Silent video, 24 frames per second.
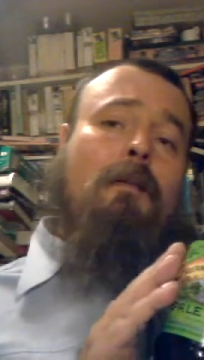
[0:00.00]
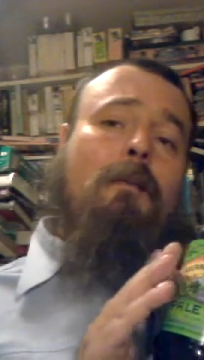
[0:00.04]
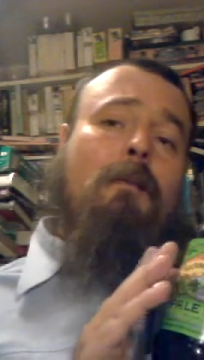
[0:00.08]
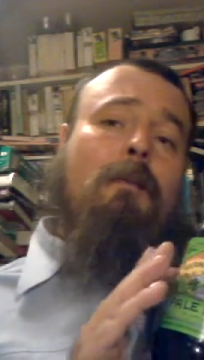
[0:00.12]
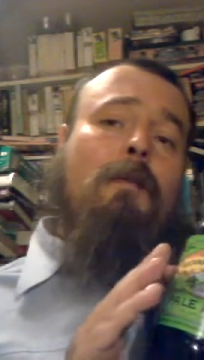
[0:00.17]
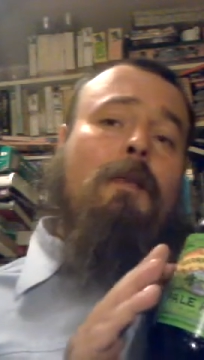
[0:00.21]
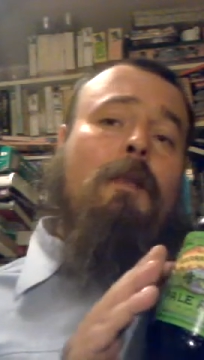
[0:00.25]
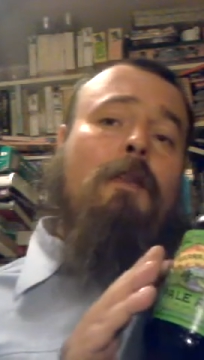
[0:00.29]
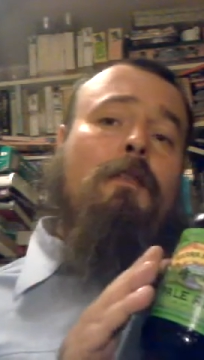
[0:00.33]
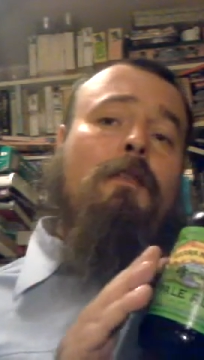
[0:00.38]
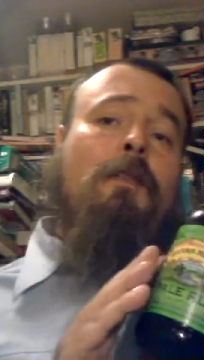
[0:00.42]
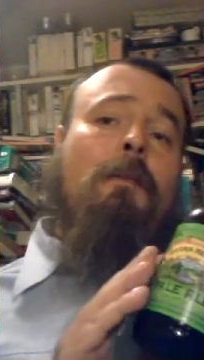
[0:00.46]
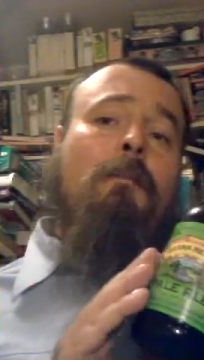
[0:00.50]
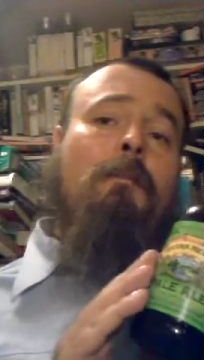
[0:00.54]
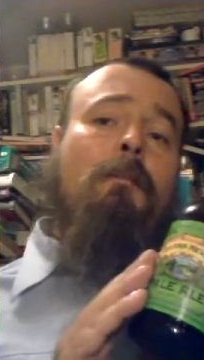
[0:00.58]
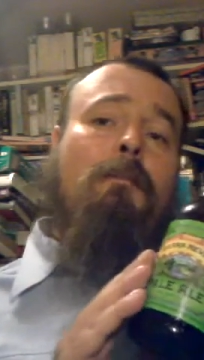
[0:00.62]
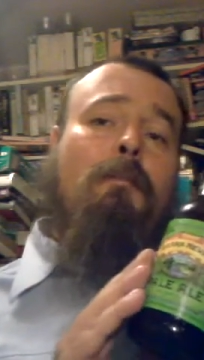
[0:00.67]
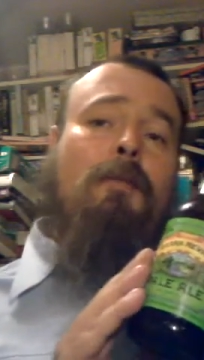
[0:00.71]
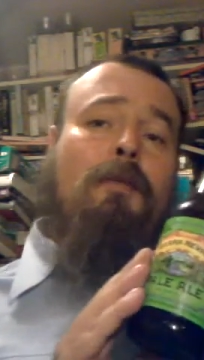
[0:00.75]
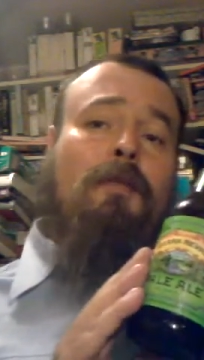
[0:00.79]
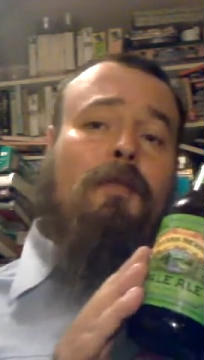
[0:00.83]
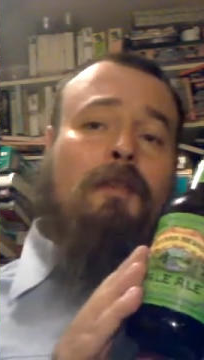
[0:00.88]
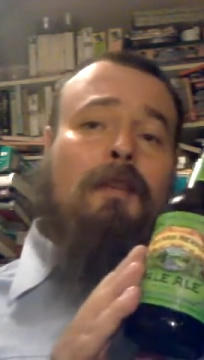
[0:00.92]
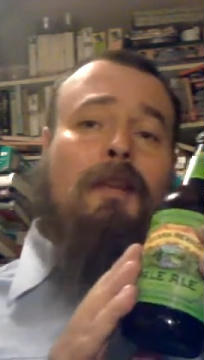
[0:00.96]
It's a
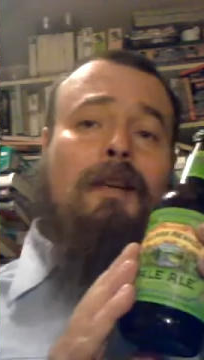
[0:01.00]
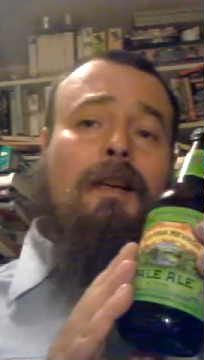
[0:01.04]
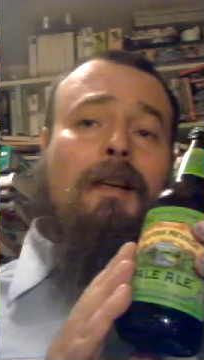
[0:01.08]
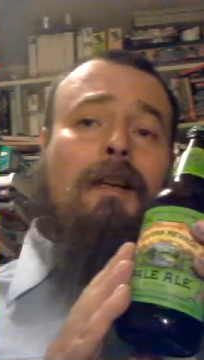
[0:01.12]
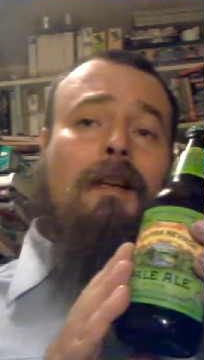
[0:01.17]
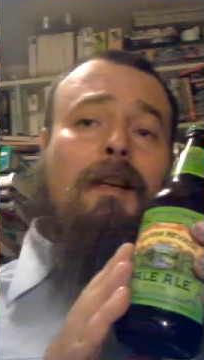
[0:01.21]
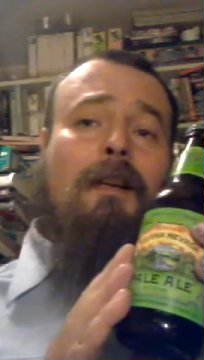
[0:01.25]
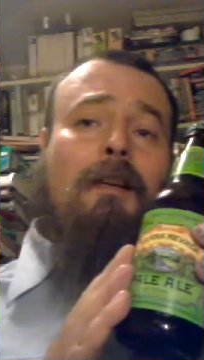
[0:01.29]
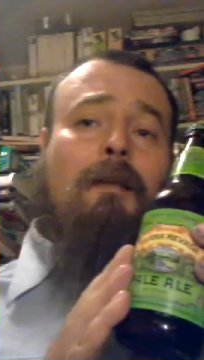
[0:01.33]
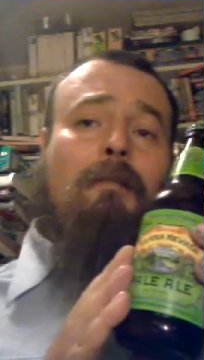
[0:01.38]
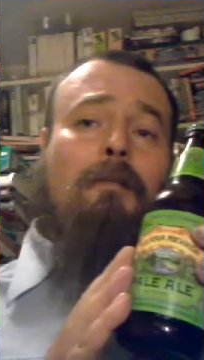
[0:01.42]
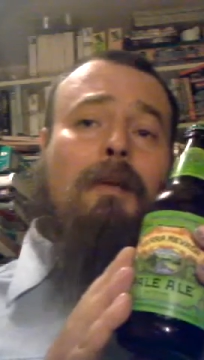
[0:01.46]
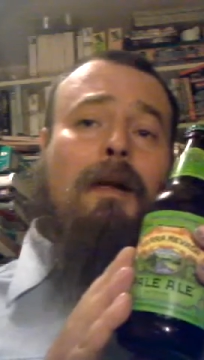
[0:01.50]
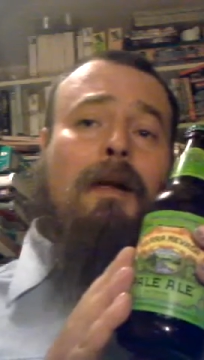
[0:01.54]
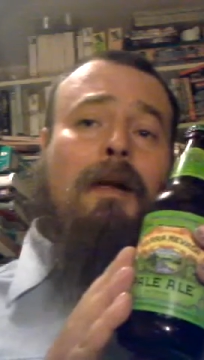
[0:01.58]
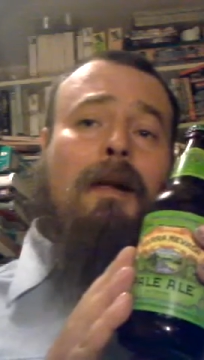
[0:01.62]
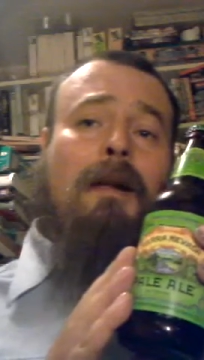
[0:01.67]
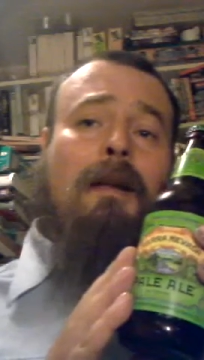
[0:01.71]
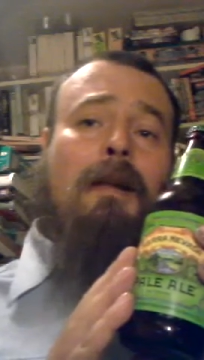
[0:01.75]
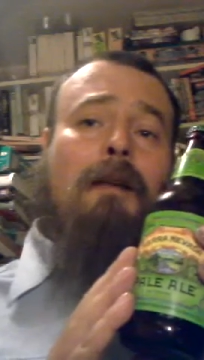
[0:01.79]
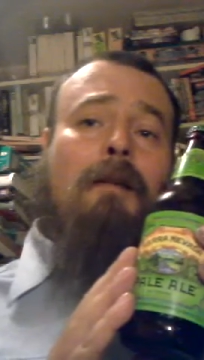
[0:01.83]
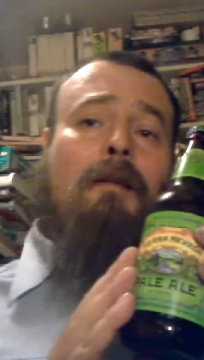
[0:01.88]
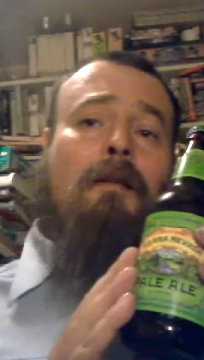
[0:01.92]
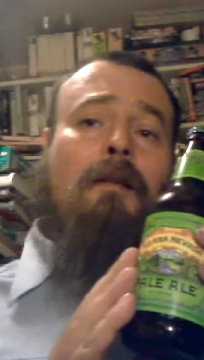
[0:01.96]
particularly good pale
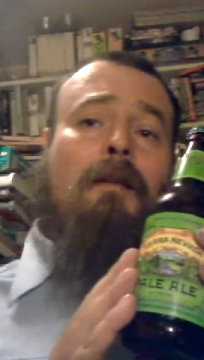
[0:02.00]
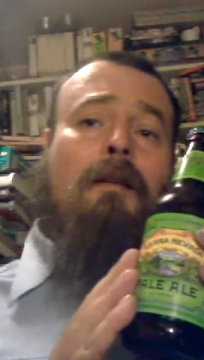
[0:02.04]
ale.